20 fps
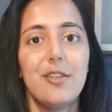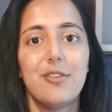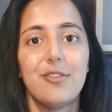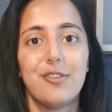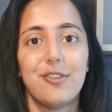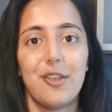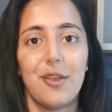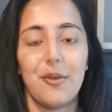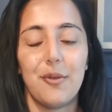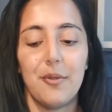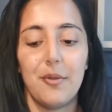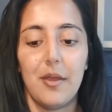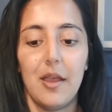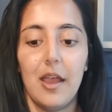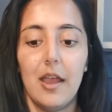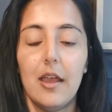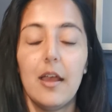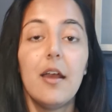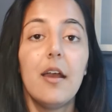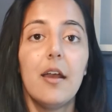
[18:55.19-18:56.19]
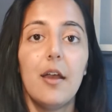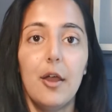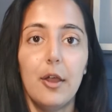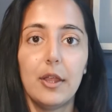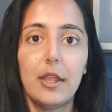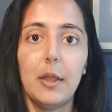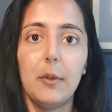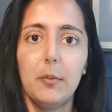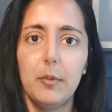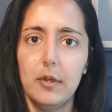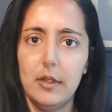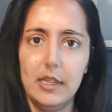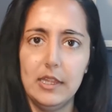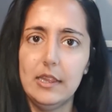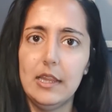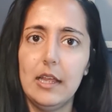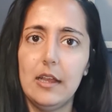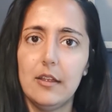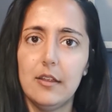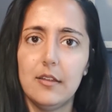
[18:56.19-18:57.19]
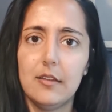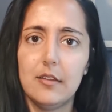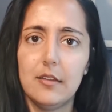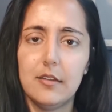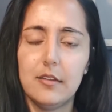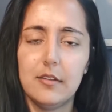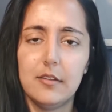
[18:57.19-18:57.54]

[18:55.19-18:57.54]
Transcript: So, okay, well, in that